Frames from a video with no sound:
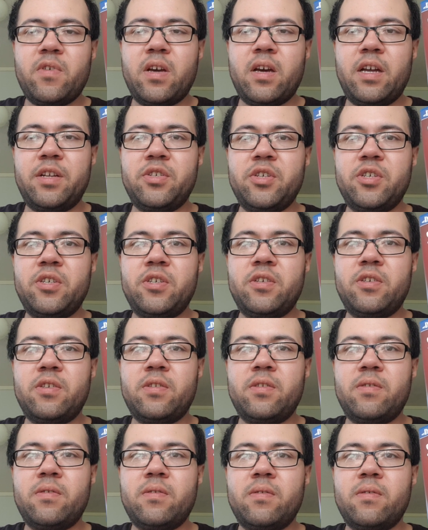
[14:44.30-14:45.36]
I just
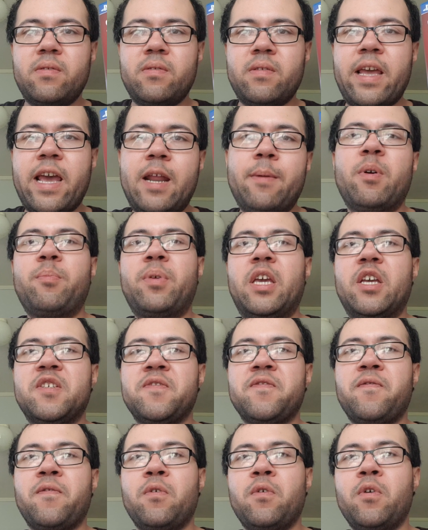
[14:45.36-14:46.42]
had my
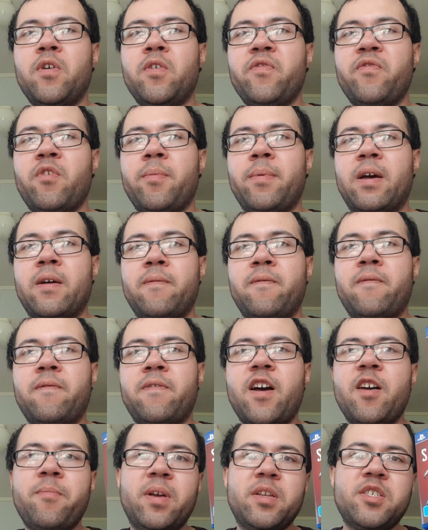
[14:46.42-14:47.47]
PS4 for about
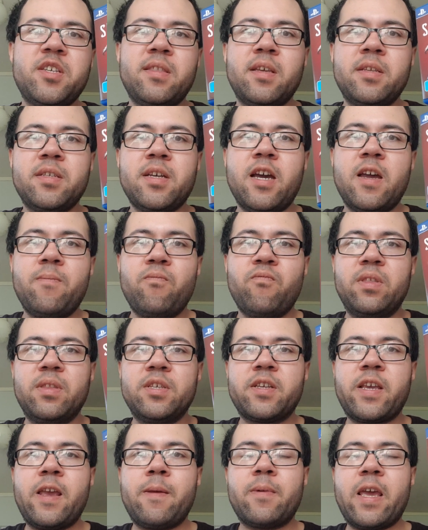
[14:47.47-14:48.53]
5 months at the time when
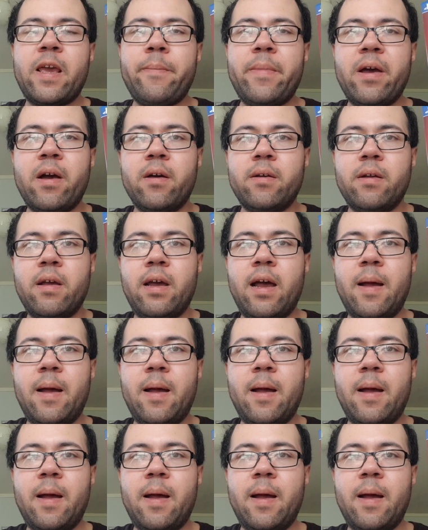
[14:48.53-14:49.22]
this game came out.